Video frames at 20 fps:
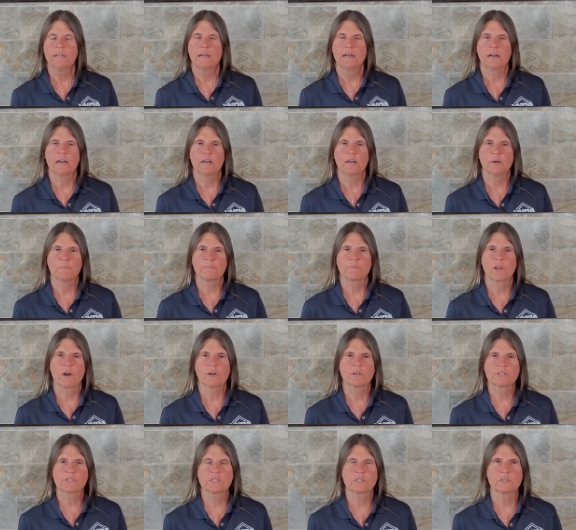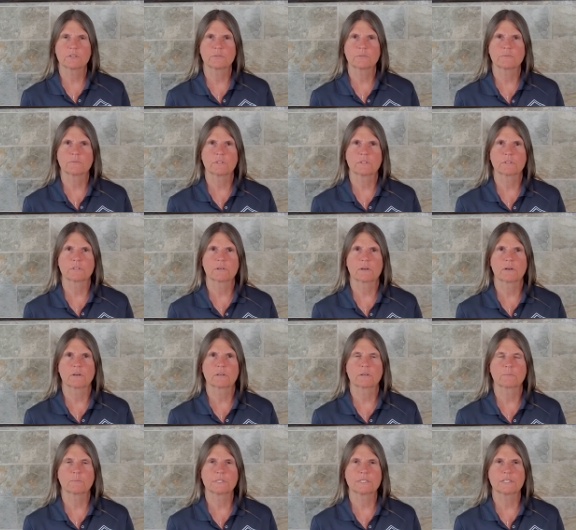Um, also, there
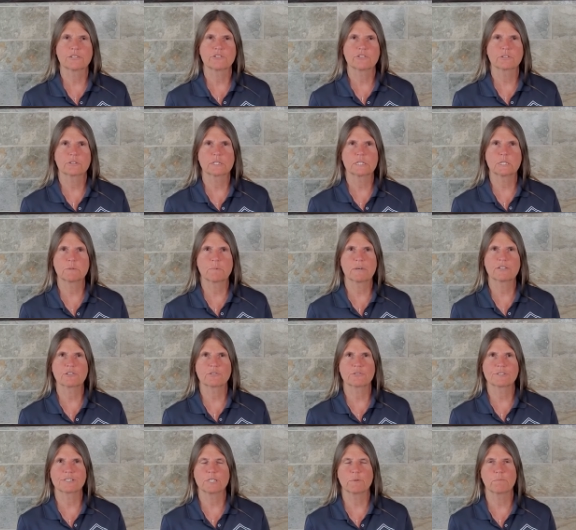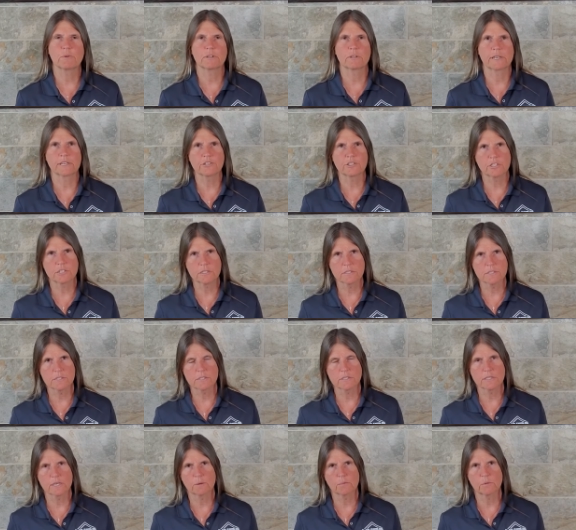are potentially special stipulations
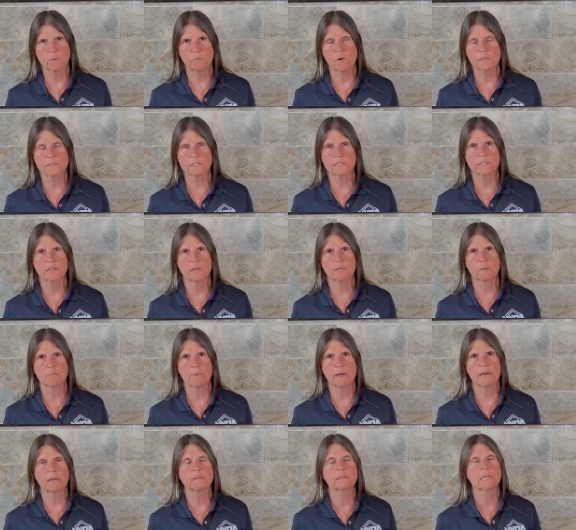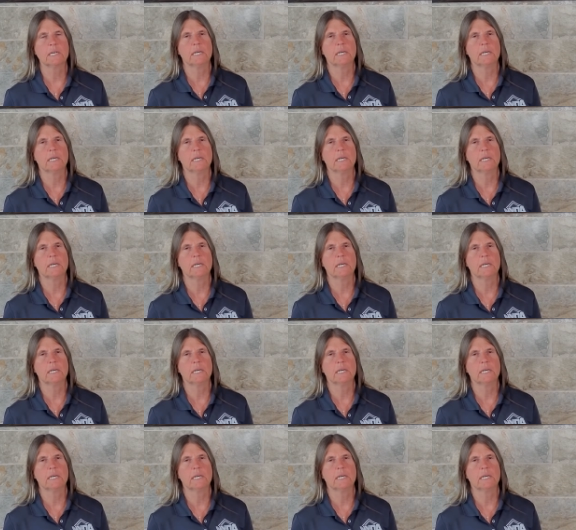that we'll want to talk about.